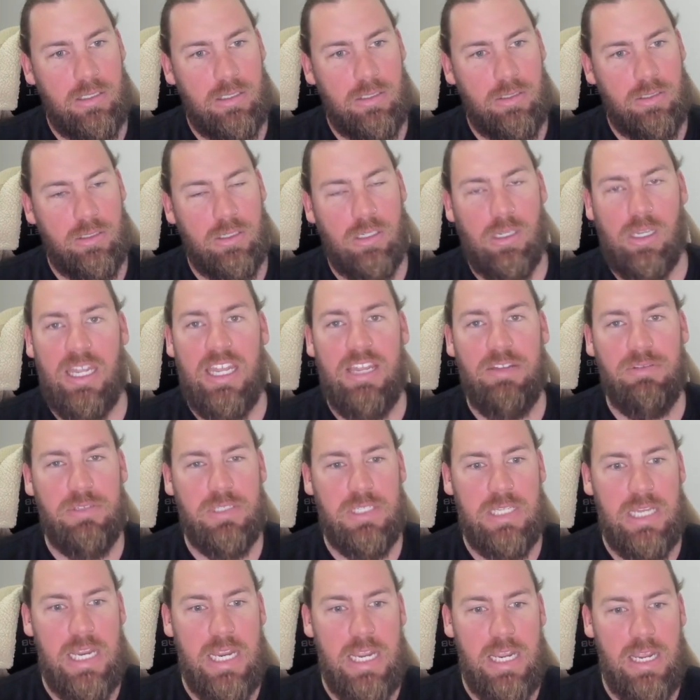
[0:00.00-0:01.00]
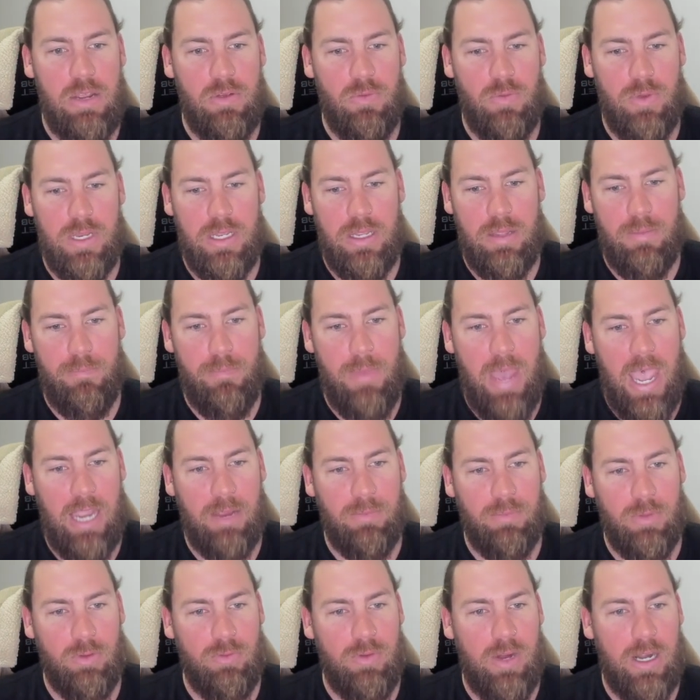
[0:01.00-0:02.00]
cliffs here with the
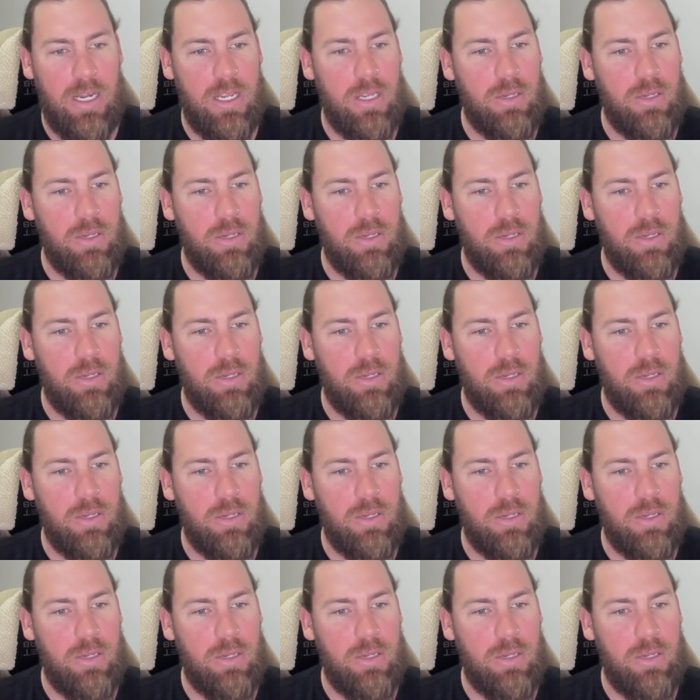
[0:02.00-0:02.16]
magma running